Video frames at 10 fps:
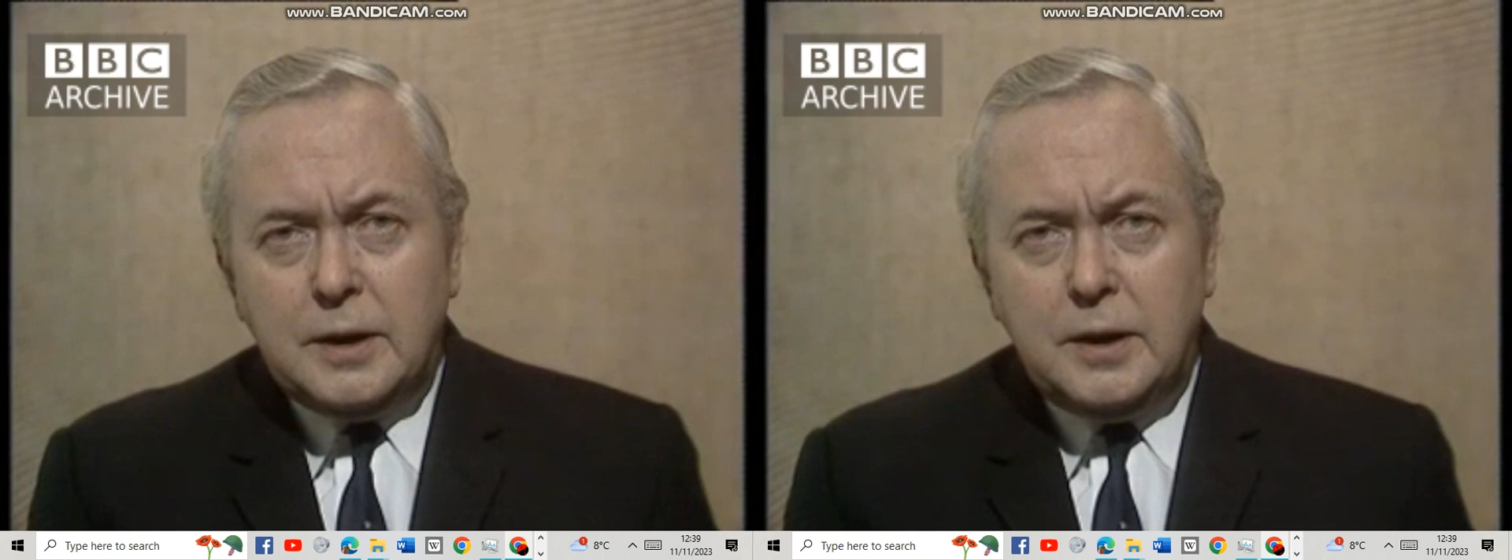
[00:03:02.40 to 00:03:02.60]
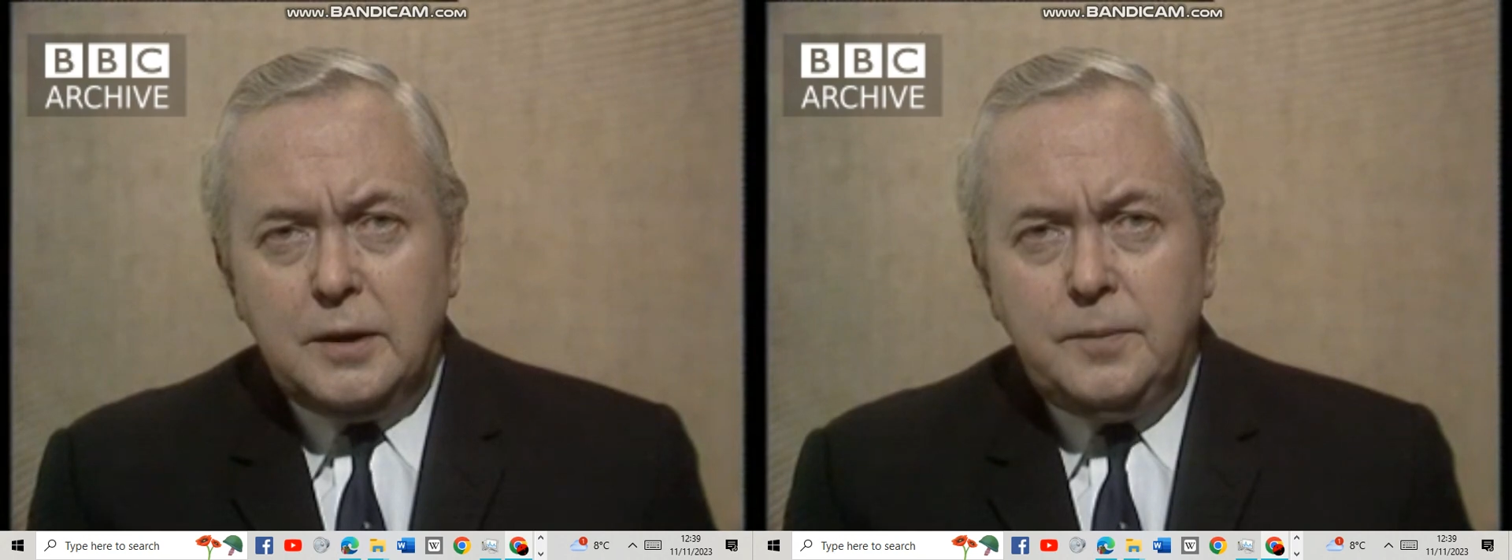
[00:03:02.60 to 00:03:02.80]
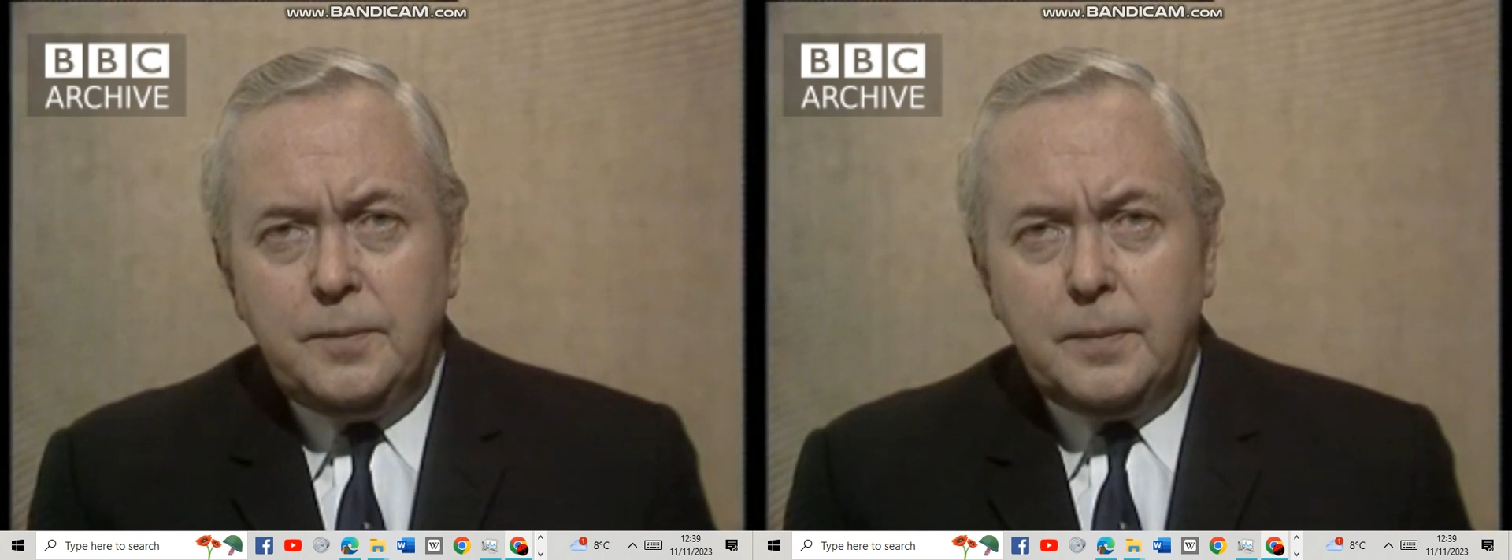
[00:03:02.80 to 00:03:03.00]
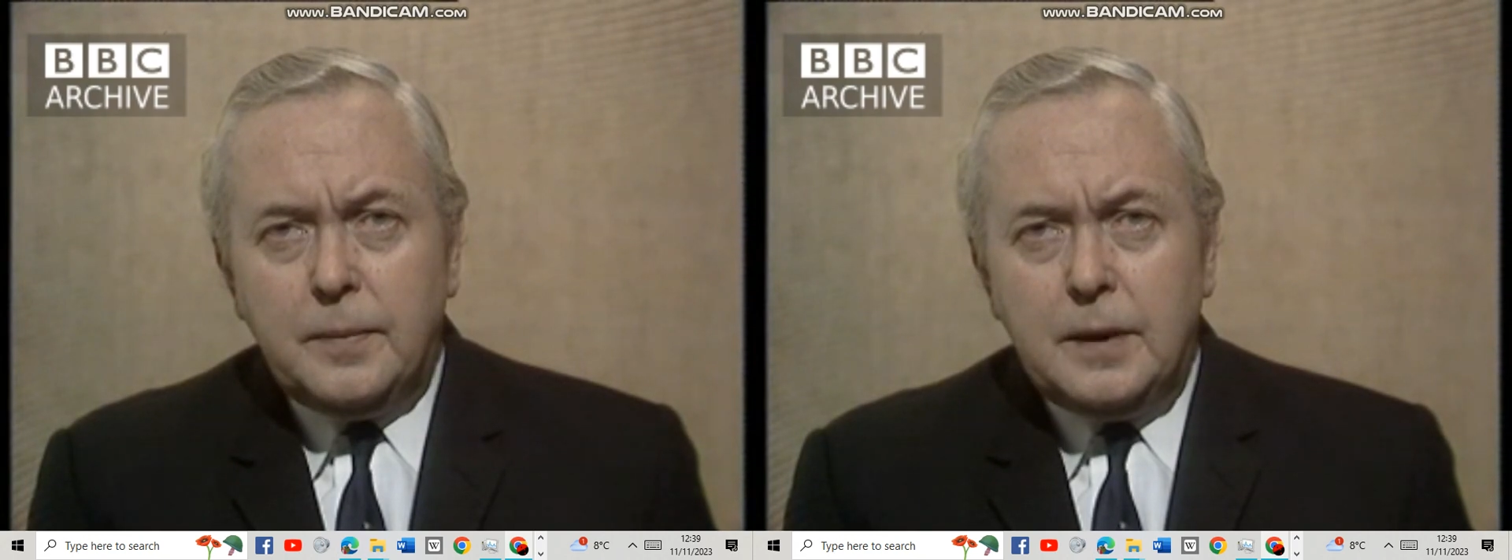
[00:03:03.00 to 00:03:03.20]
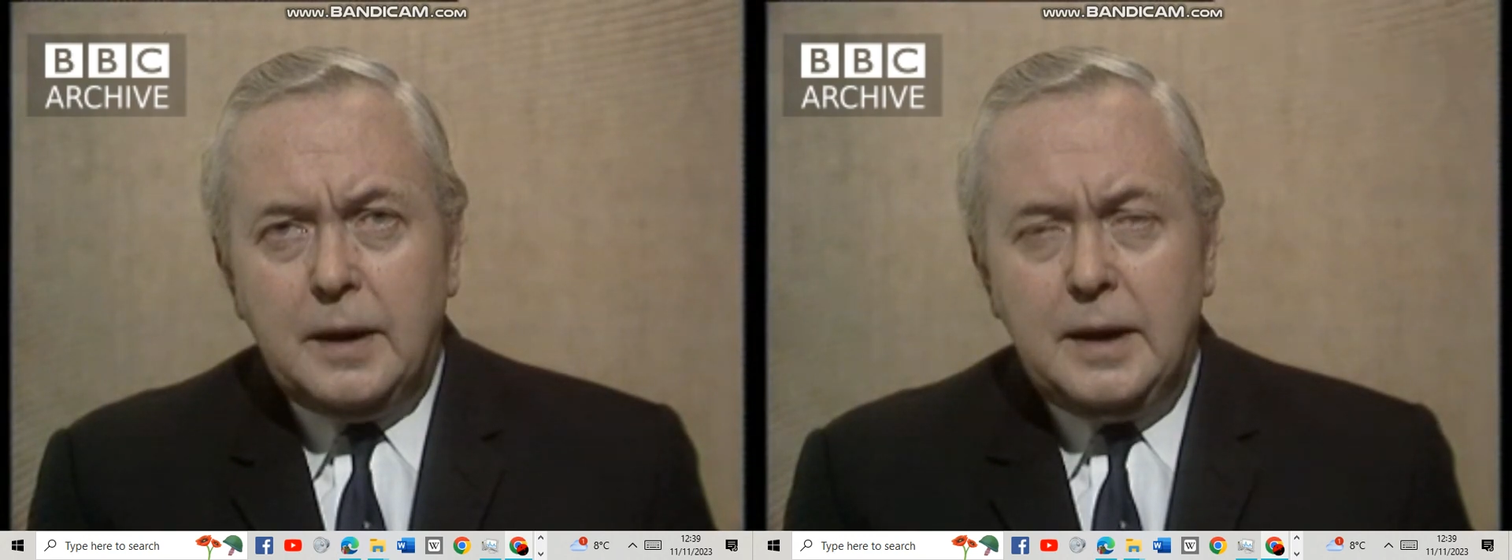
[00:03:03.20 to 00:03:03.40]
ago,
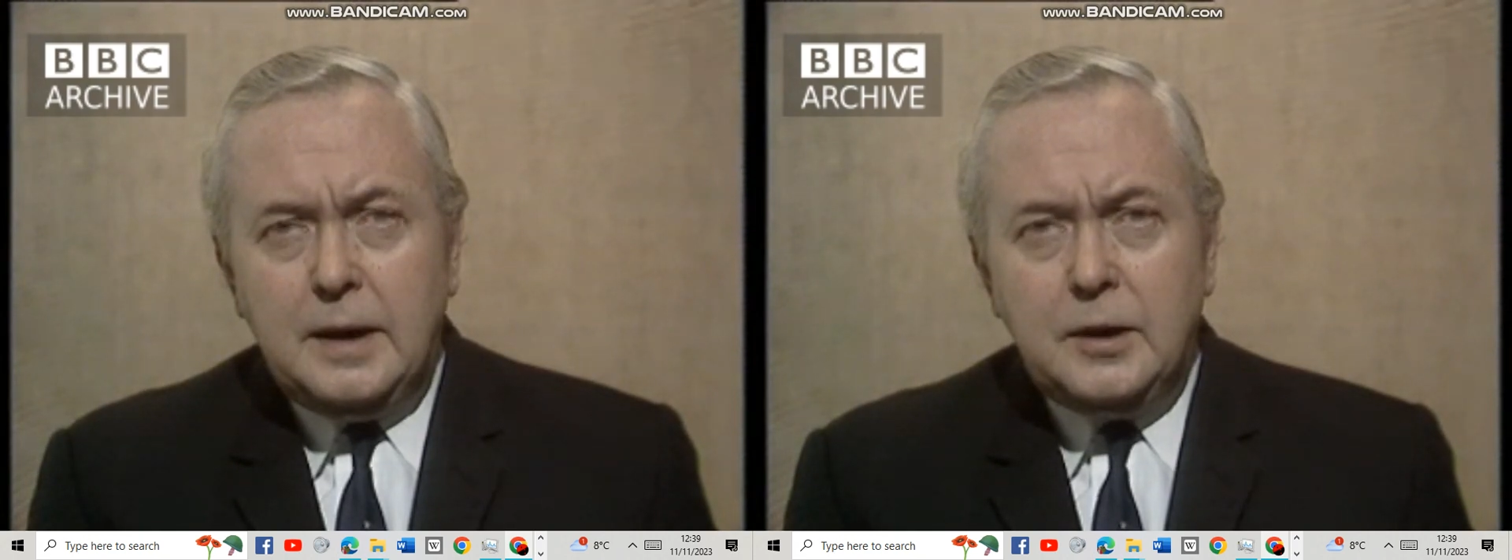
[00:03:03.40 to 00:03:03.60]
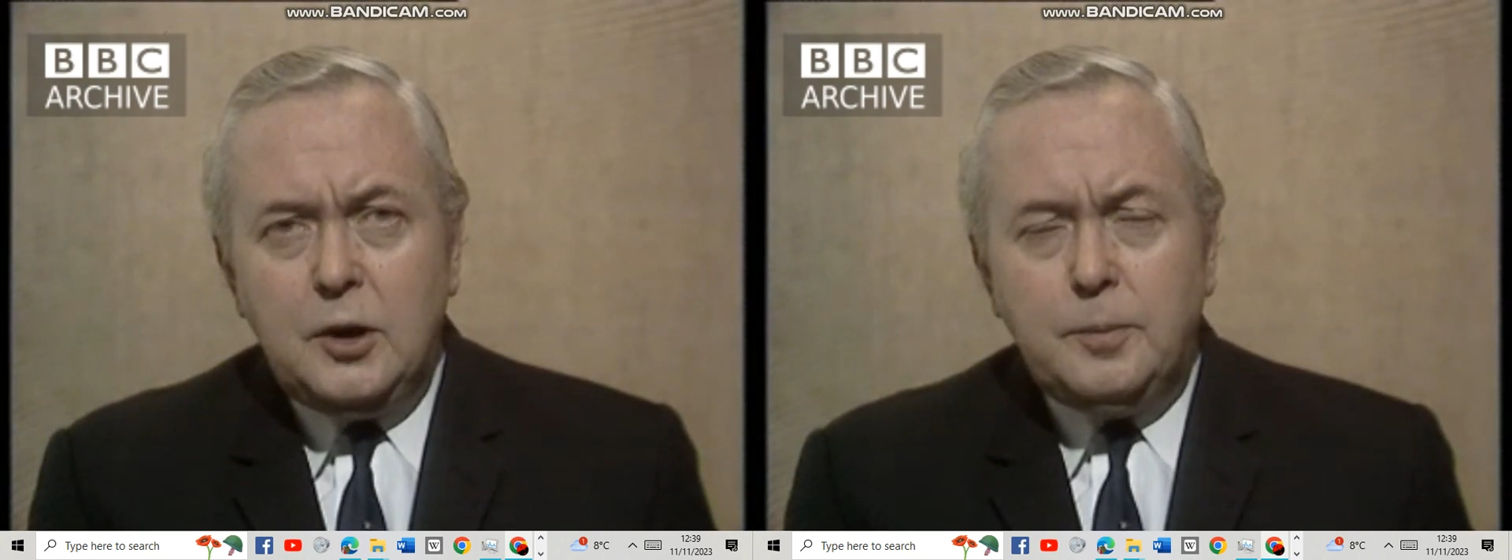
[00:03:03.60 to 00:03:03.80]
I had the